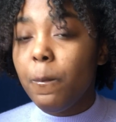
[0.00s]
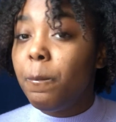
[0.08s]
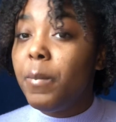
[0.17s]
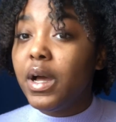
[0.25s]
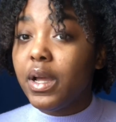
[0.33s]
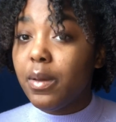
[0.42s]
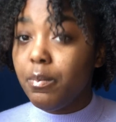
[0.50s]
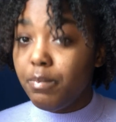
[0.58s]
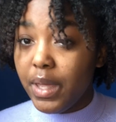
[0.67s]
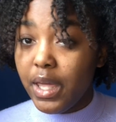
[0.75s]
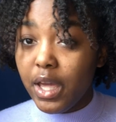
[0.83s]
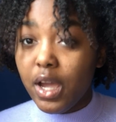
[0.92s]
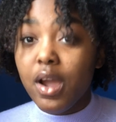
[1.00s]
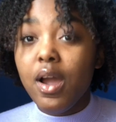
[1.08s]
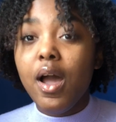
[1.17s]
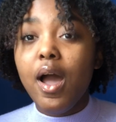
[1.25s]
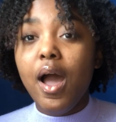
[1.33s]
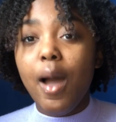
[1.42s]
but compare
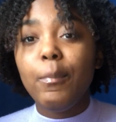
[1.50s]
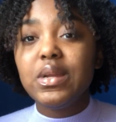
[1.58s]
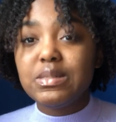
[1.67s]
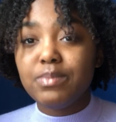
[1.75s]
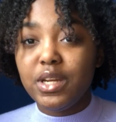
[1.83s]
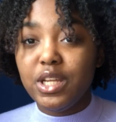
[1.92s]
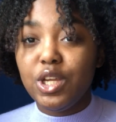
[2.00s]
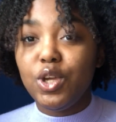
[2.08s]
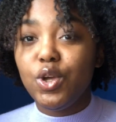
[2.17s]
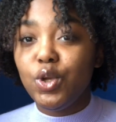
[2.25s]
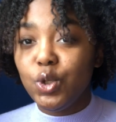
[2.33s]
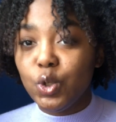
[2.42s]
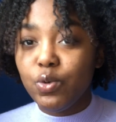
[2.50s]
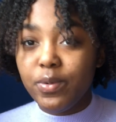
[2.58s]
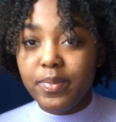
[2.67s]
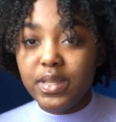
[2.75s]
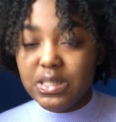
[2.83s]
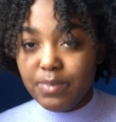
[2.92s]
how much money you will
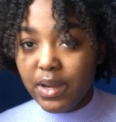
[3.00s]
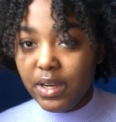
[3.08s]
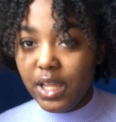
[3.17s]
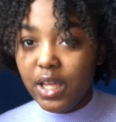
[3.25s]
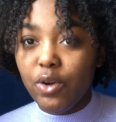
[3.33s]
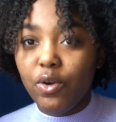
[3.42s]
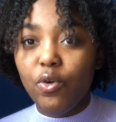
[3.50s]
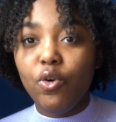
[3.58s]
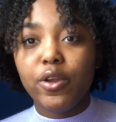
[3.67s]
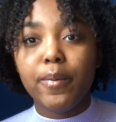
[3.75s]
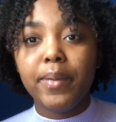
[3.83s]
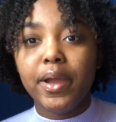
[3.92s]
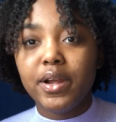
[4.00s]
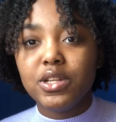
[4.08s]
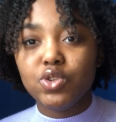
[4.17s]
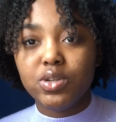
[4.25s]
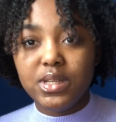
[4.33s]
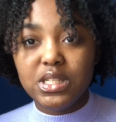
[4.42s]
be spending or your parents
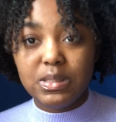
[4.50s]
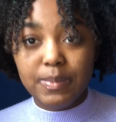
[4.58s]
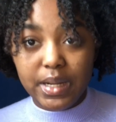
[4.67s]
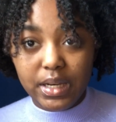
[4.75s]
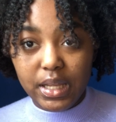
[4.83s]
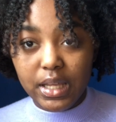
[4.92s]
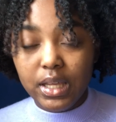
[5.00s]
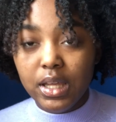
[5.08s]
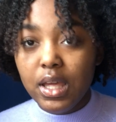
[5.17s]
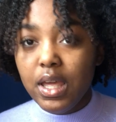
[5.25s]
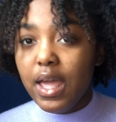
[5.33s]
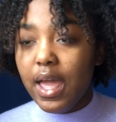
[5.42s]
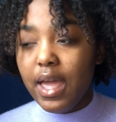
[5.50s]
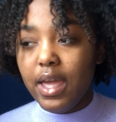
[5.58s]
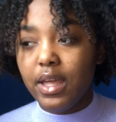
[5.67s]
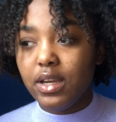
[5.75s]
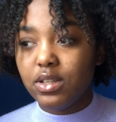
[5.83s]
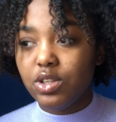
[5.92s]
will be spending,
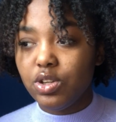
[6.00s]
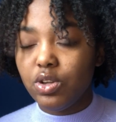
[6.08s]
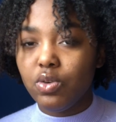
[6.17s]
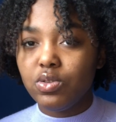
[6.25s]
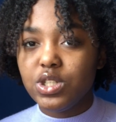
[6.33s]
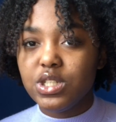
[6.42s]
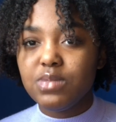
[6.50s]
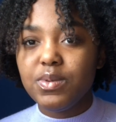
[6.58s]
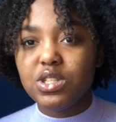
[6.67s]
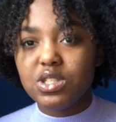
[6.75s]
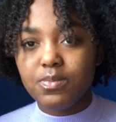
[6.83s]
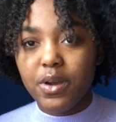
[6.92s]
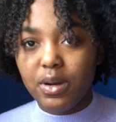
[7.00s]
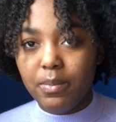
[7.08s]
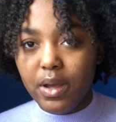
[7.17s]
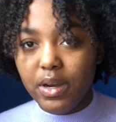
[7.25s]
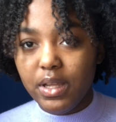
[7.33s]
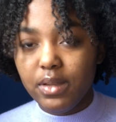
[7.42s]
and you know, just be smart
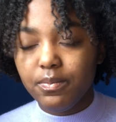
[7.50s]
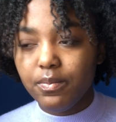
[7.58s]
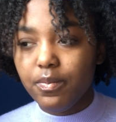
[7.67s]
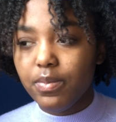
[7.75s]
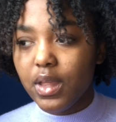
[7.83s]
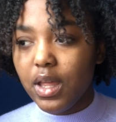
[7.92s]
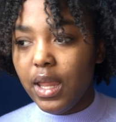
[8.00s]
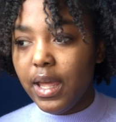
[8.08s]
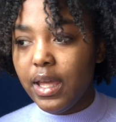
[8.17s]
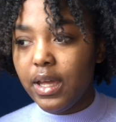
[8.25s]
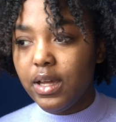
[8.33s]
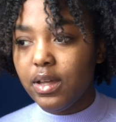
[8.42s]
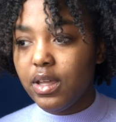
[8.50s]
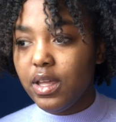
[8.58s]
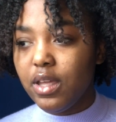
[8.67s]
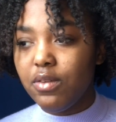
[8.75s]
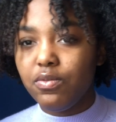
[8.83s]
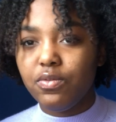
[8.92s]
about it. Like
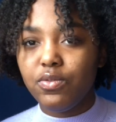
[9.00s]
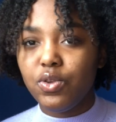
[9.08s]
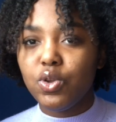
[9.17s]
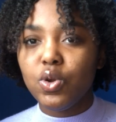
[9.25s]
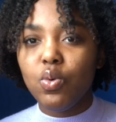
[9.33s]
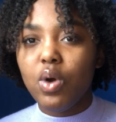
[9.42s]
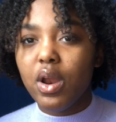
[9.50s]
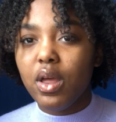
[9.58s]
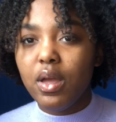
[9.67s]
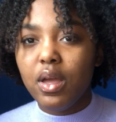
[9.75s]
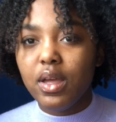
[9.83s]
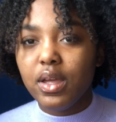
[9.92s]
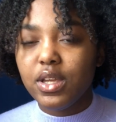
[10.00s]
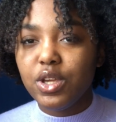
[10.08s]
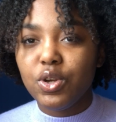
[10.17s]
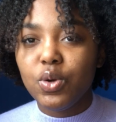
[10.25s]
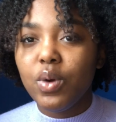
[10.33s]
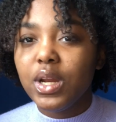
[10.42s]
if you don't
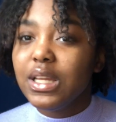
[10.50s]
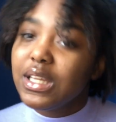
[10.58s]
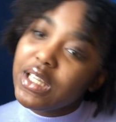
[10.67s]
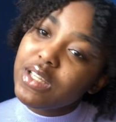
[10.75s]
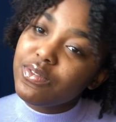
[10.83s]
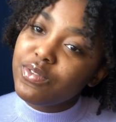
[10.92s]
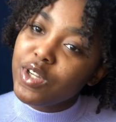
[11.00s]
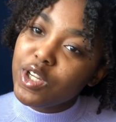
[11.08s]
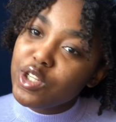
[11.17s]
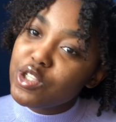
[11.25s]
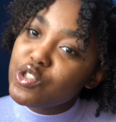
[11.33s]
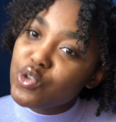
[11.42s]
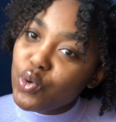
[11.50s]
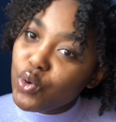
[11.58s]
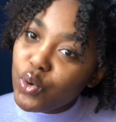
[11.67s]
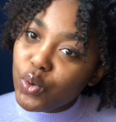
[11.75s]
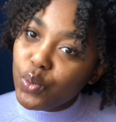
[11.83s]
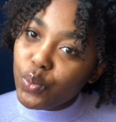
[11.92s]
wanna leave
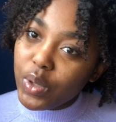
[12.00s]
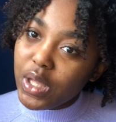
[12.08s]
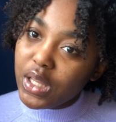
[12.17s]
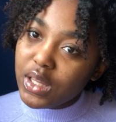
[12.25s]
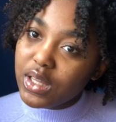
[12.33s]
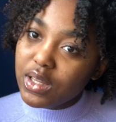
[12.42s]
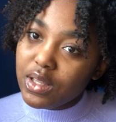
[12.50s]
school with